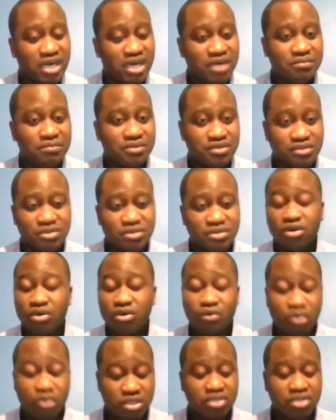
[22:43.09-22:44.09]
happened or
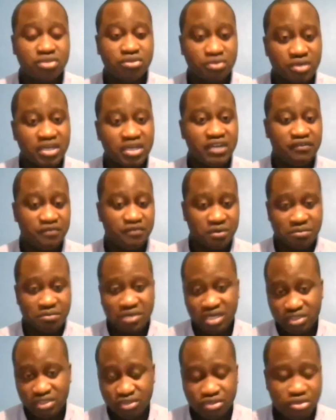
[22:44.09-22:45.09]
what you heard from
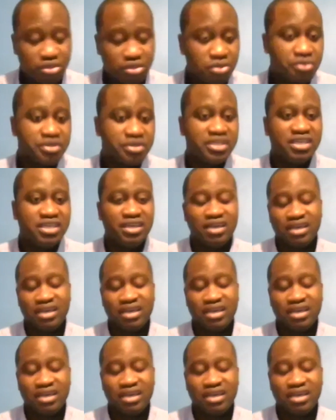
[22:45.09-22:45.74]
that story?